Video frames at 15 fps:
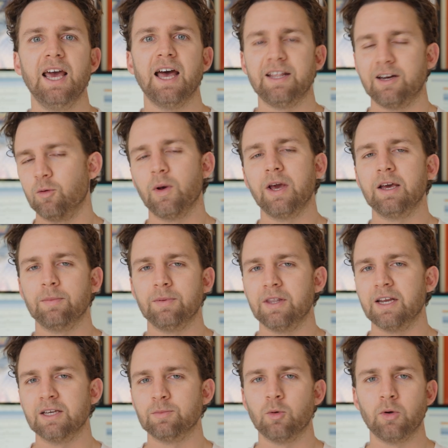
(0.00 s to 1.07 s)
And then I wake up in the
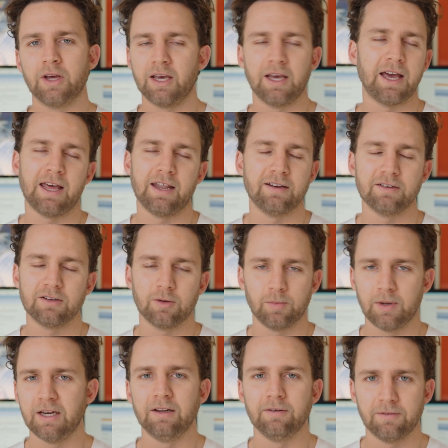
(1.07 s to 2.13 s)
next morning and
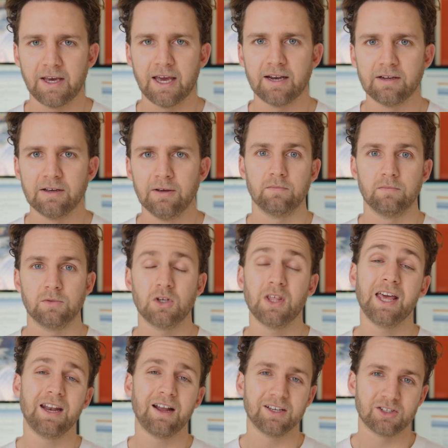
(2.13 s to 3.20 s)
completely forget. So
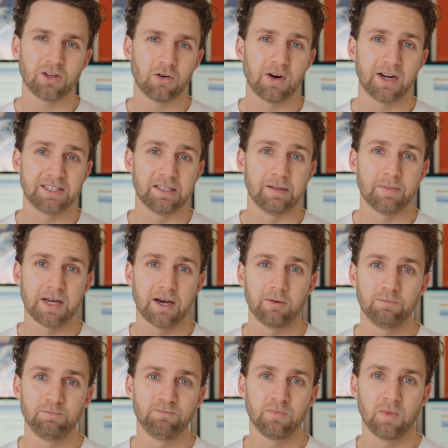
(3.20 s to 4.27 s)
then I started writing them down.
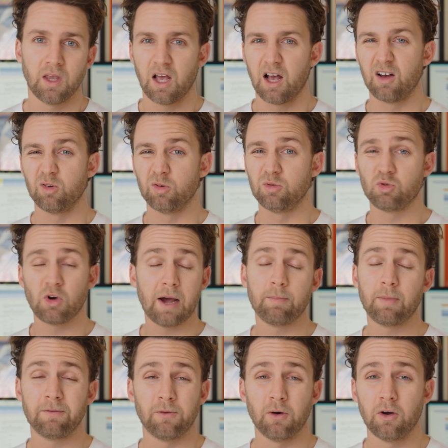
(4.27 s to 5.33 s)
I would grab
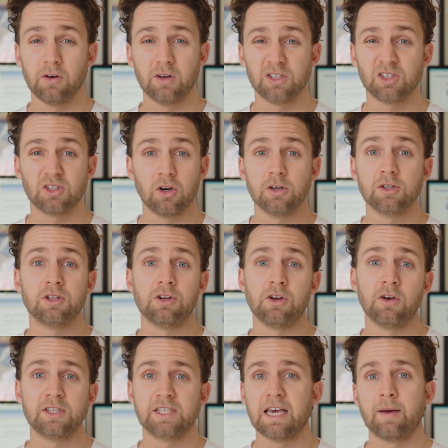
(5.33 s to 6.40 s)
my phone and just go into the
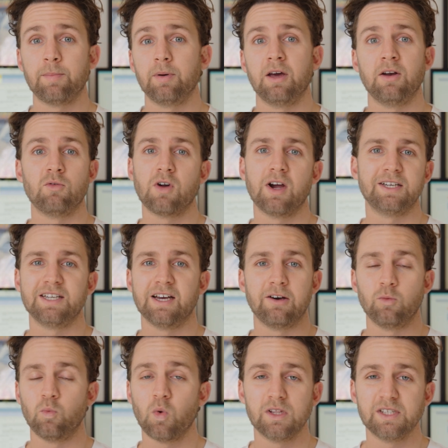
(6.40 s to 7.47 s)
Notes app and write
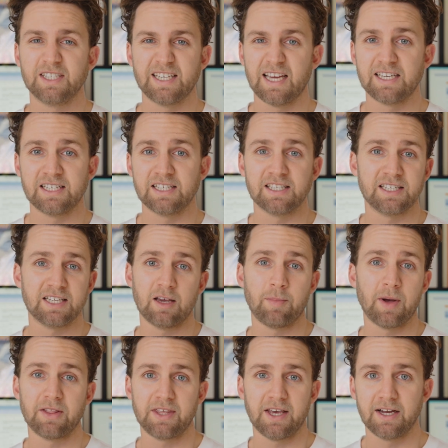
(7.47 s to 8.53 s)
down one sentence
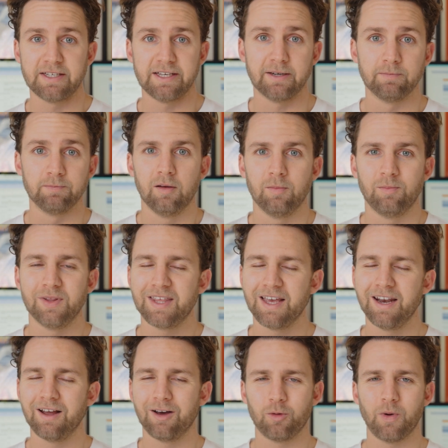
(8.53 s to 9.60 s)
about the idea. But
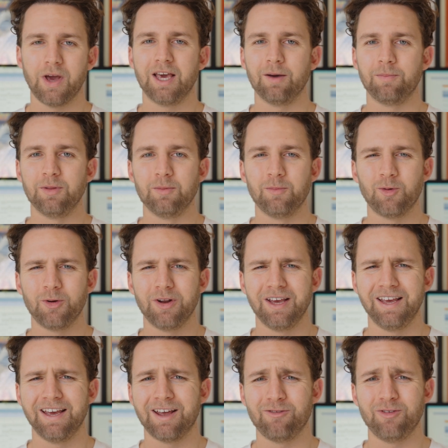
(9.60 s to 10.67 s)
then I'd wake up in the
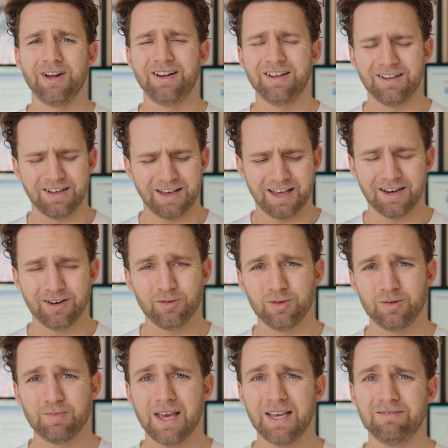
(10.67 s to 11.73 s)
morning and read it and it would
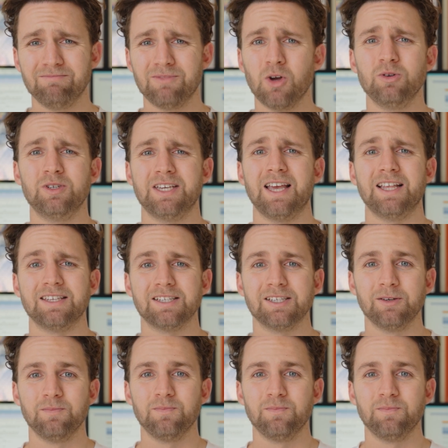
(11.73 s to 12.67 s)
make no sense.